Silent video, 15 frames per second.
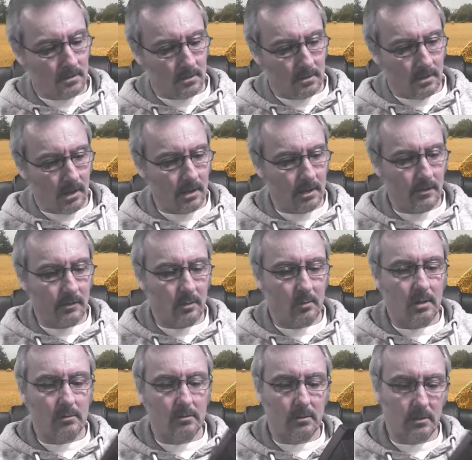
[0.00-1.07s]
And I thought,
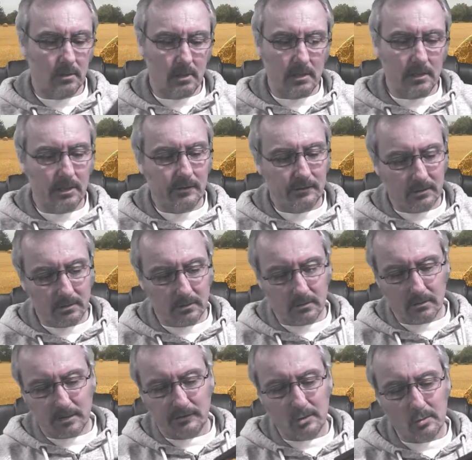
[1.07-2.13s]
well, and I still